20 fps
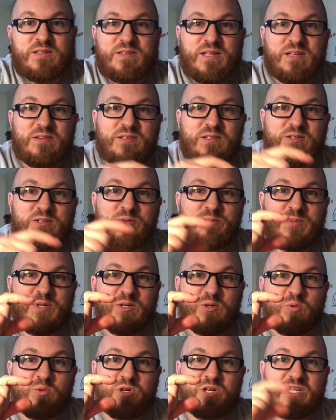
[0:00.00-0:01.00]

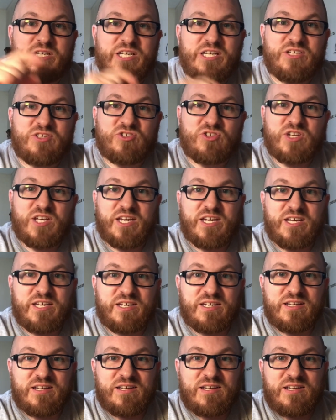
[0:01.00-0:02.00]
bit of work each
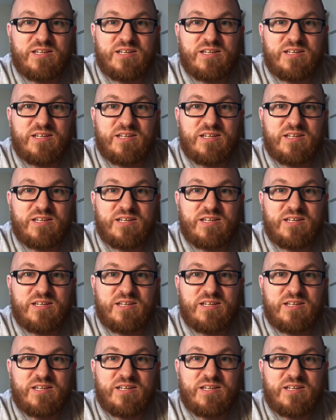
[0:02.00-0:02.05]
day,